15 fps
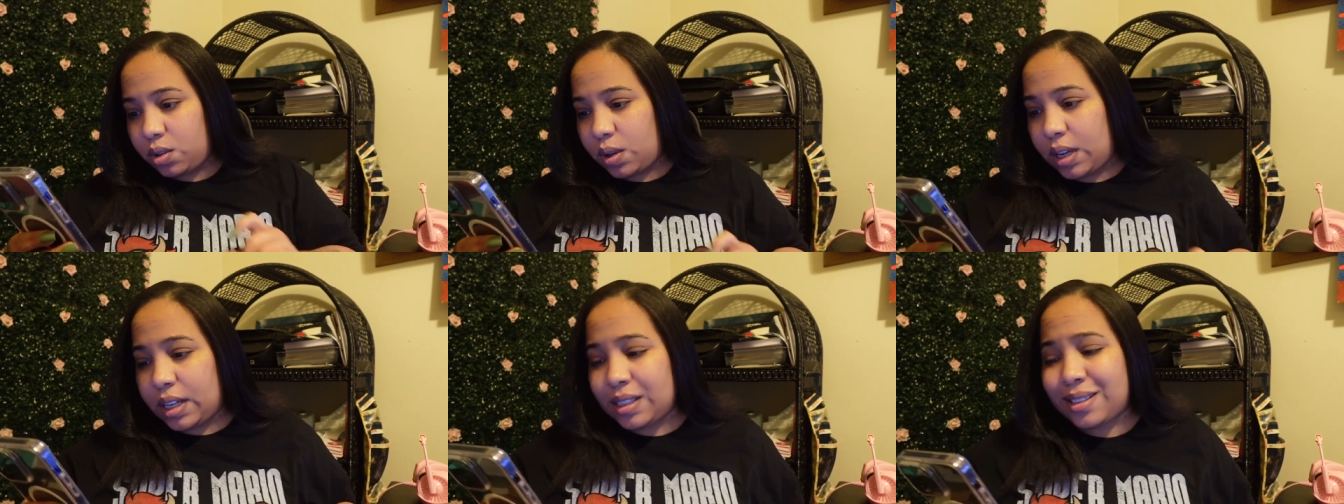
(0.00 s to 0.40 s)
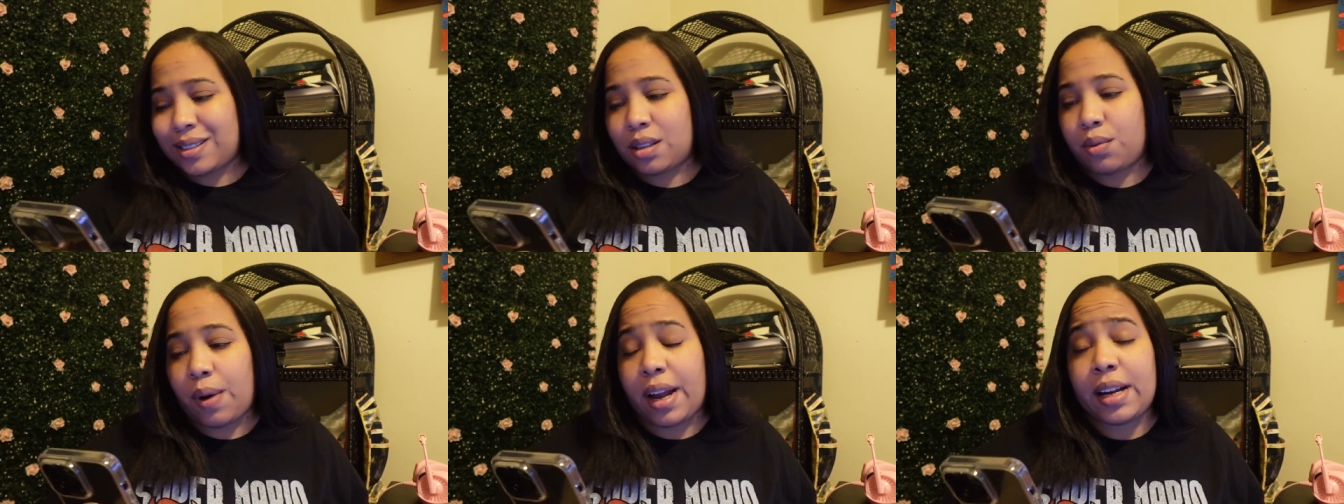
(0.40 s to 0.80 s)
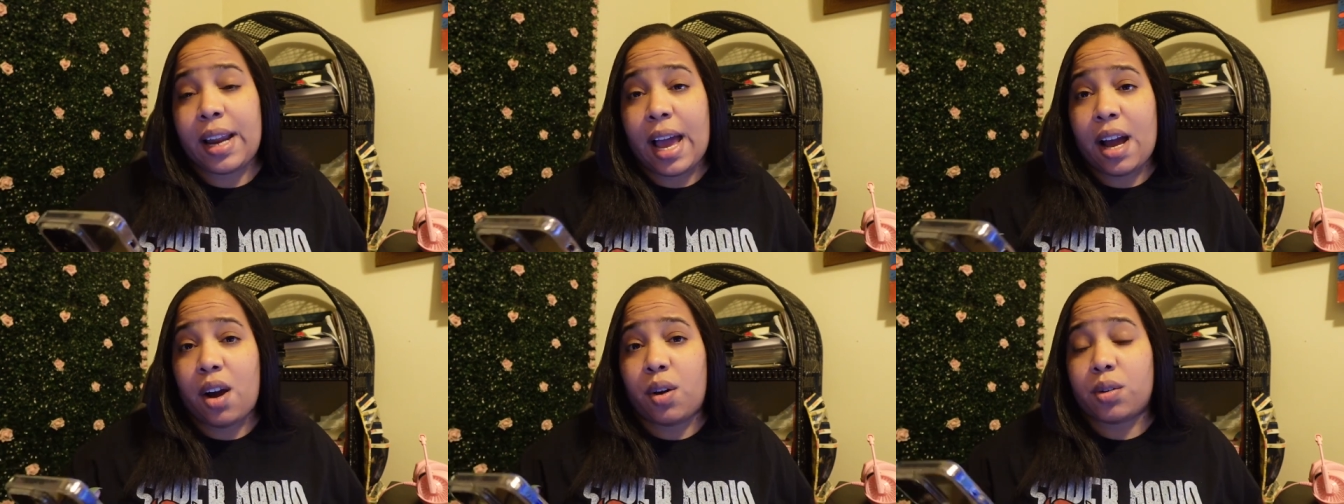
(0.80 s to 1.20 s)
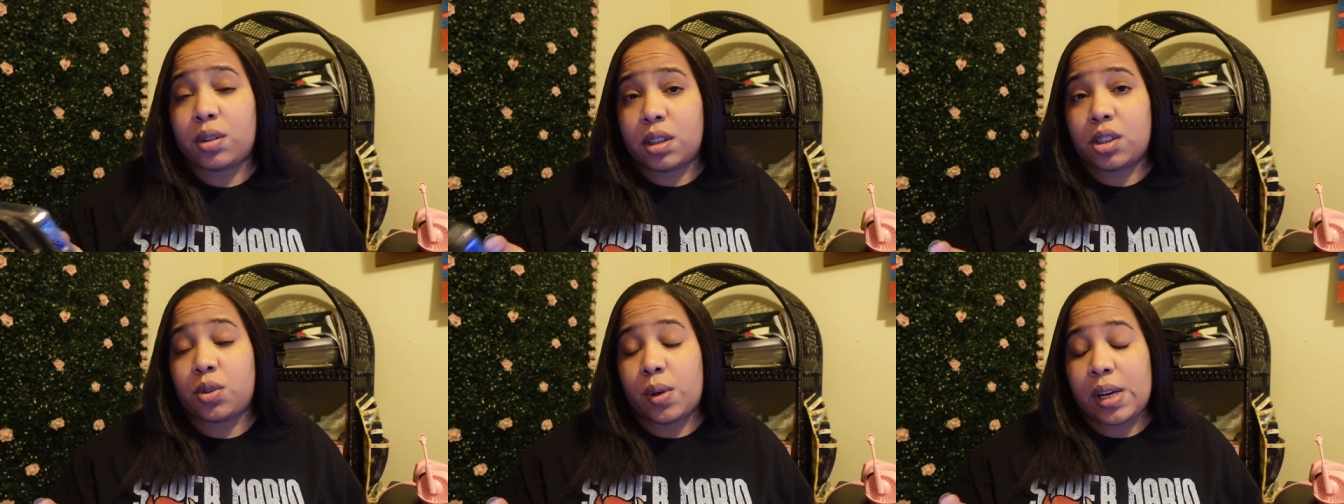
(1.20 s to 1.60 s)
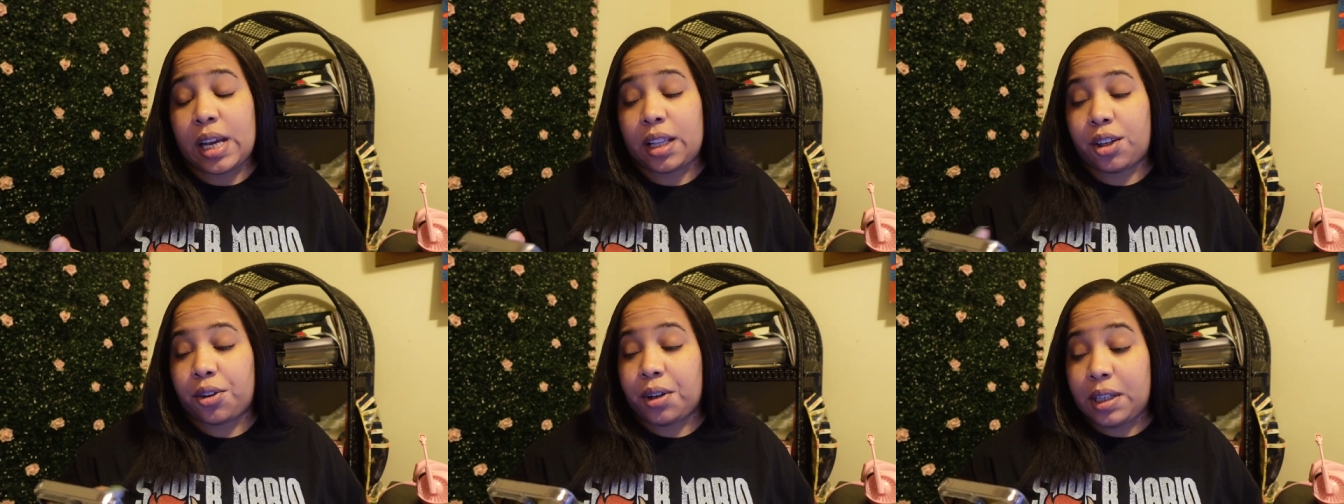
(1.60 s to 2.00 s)
It's right now the 28
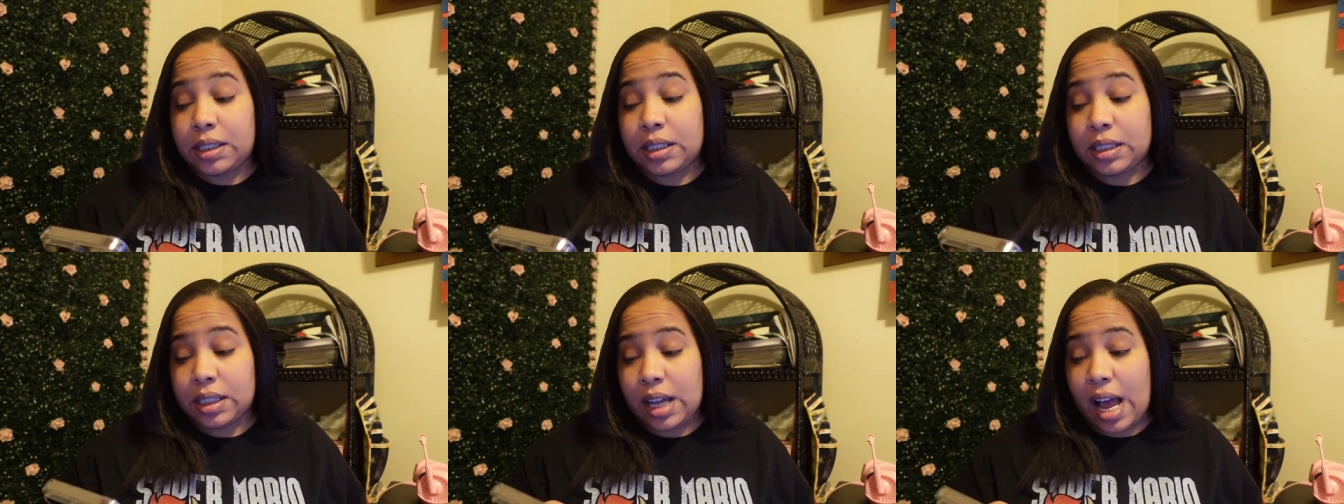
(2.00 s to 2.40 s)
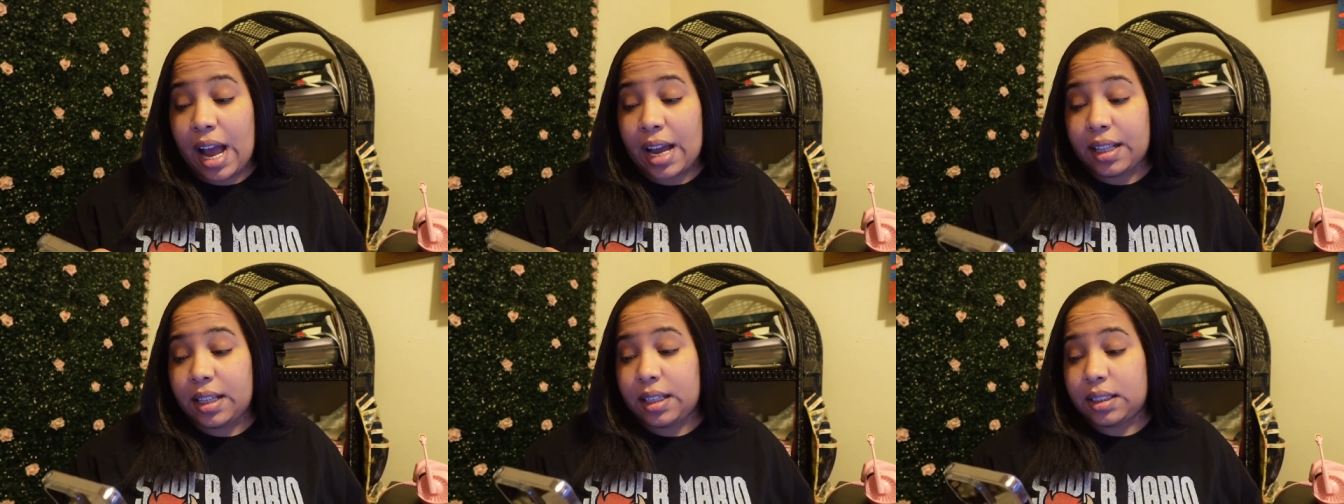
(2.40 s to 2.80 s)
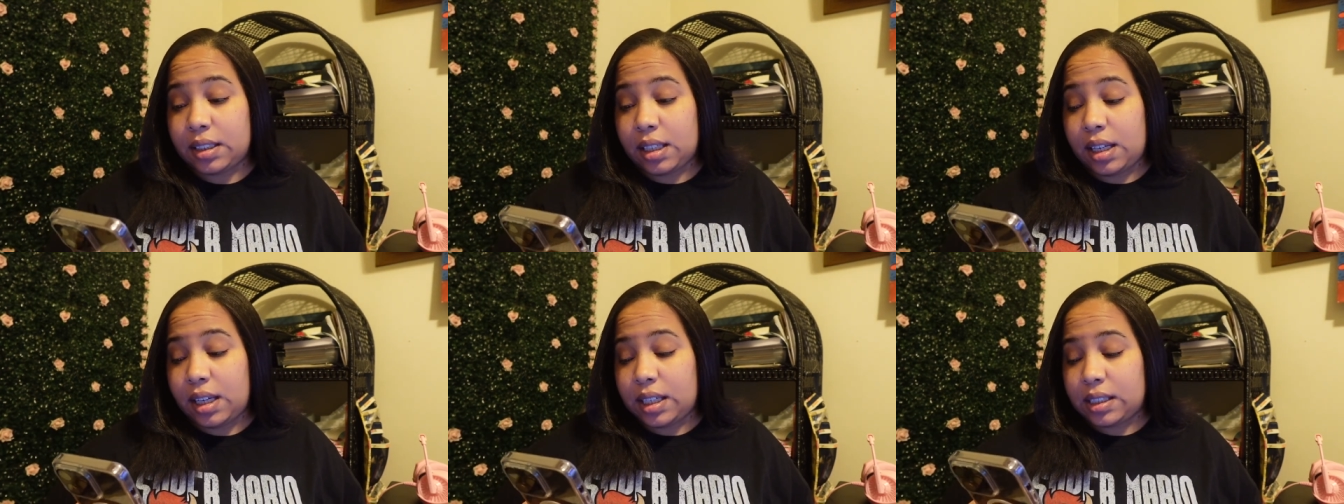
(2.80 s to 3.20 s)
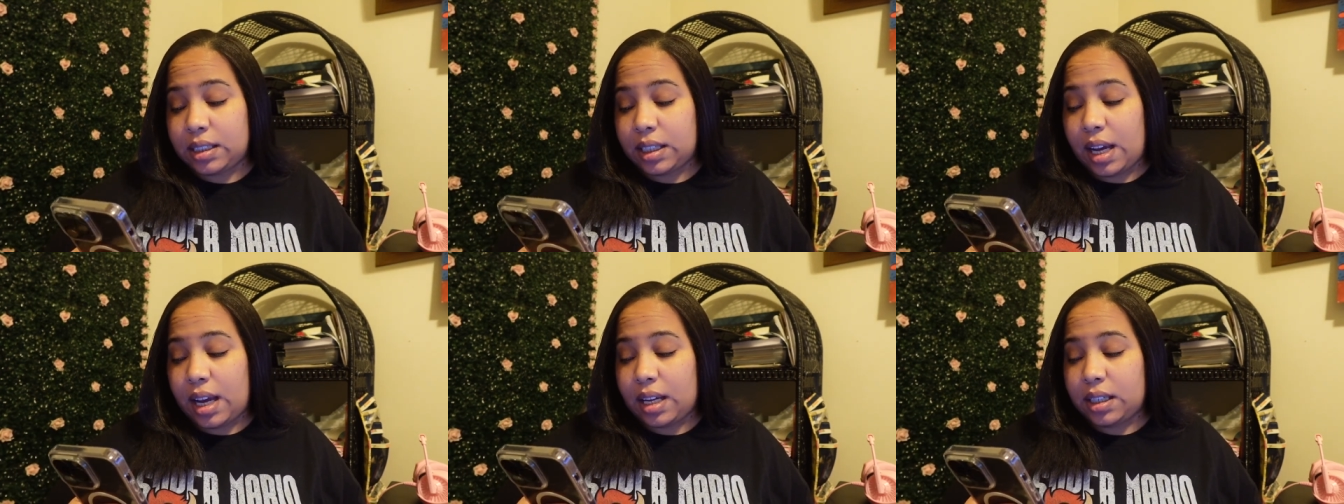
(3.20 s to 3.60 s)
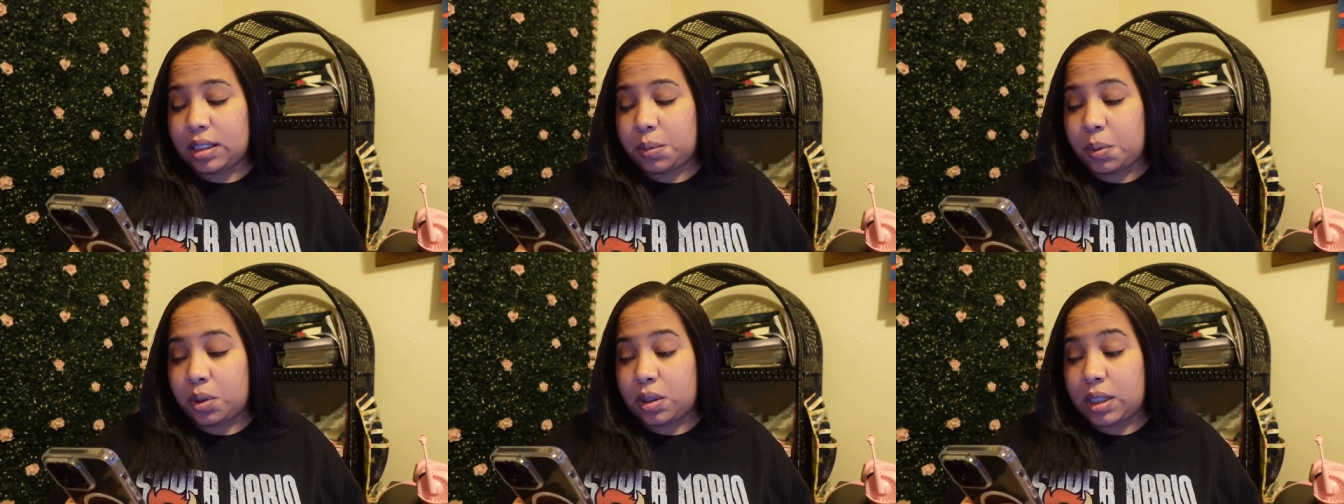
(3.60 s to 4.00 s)
degrees is the high that it's going to get today and it's
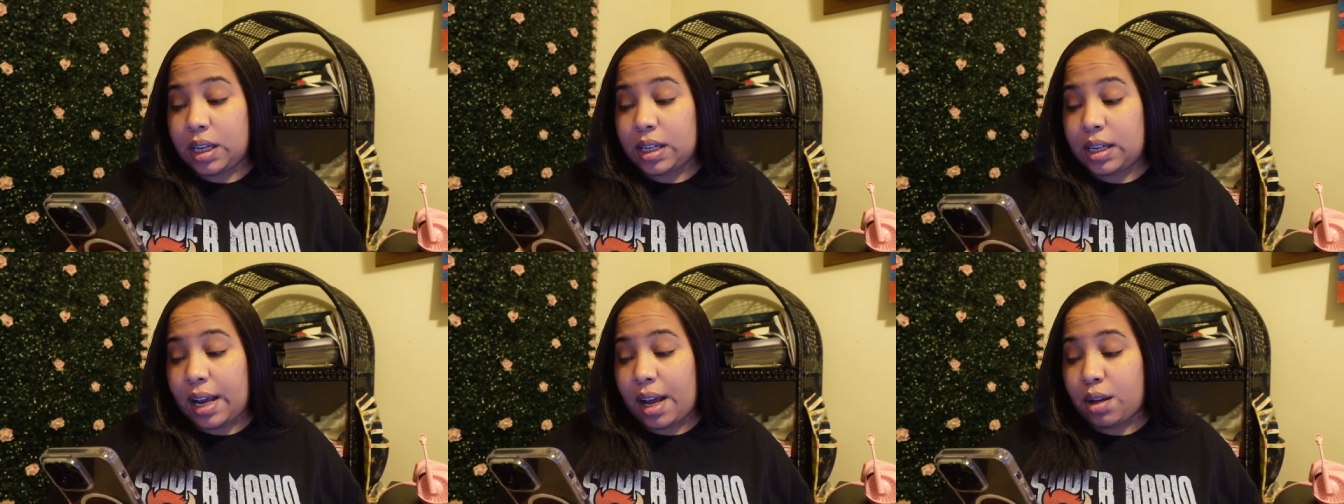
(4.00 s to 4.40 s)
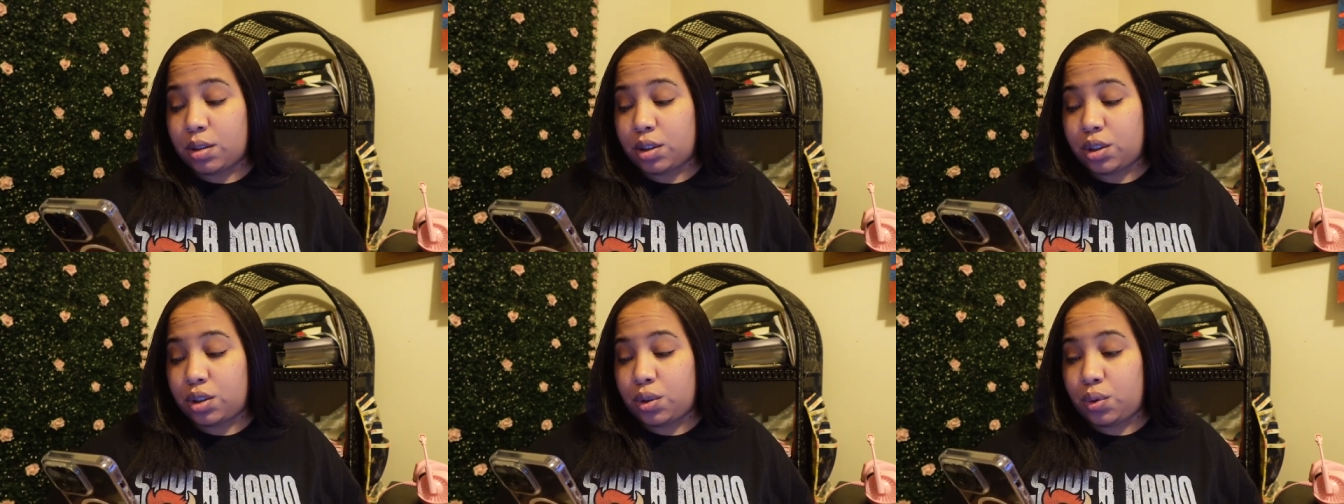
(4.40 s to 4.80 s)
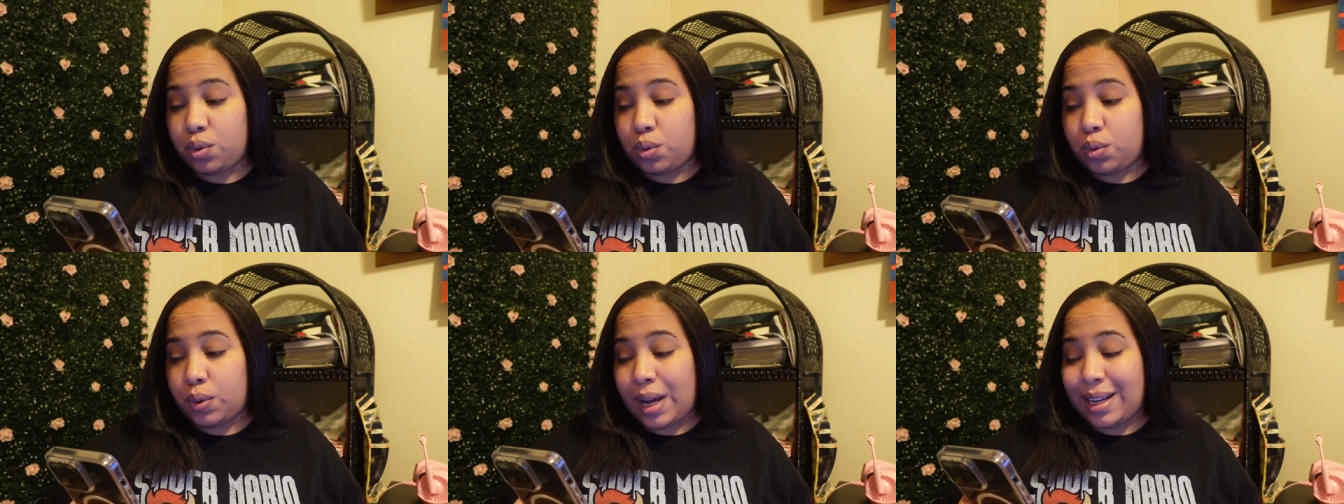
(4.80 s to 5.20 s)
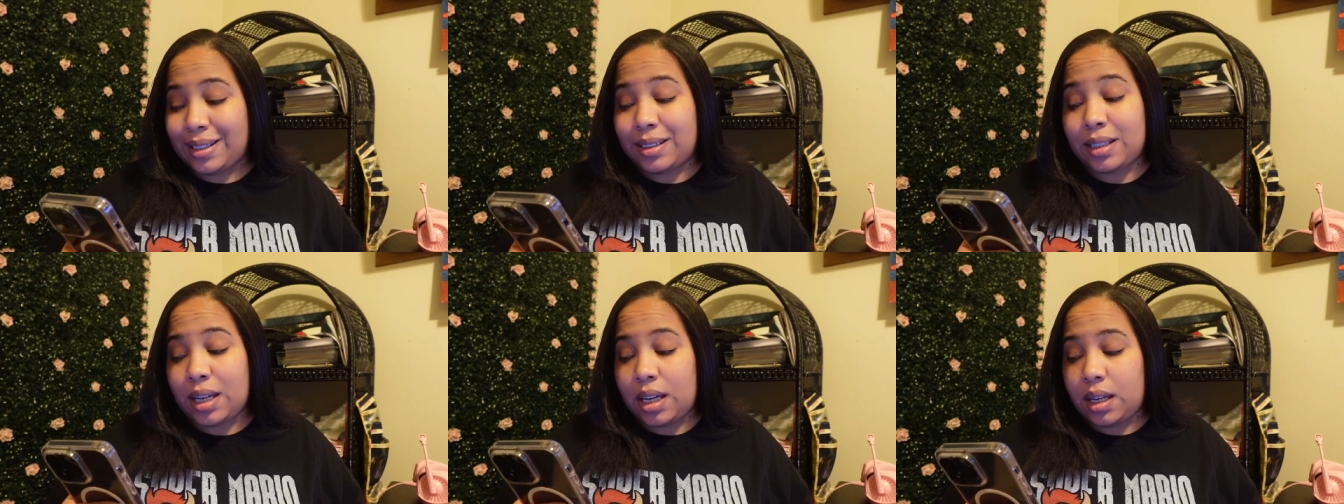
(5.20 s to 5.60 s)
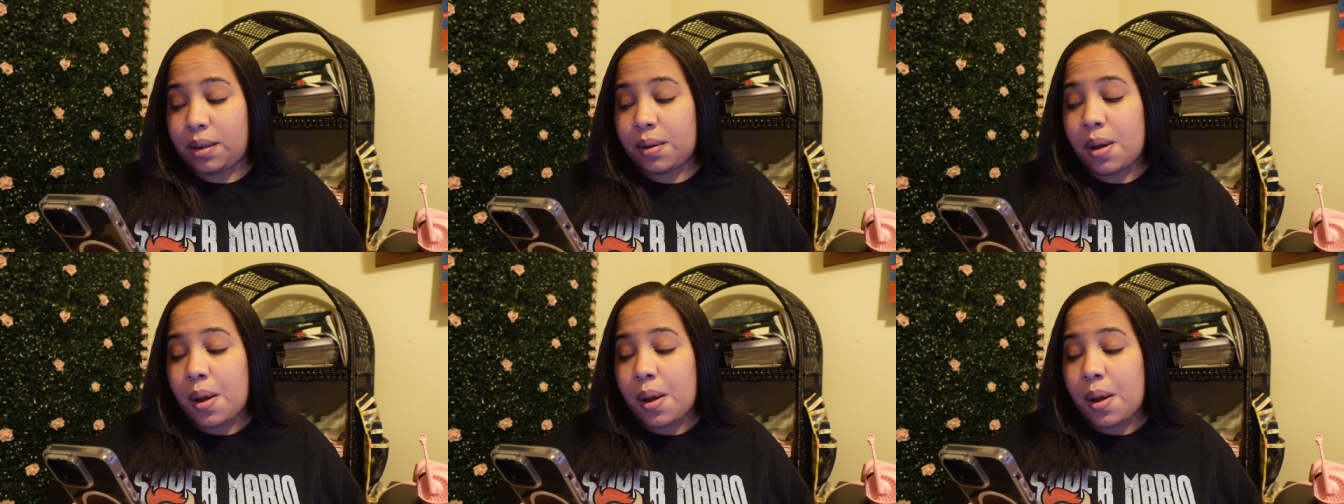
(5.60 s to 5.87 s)
supposed to get down to 19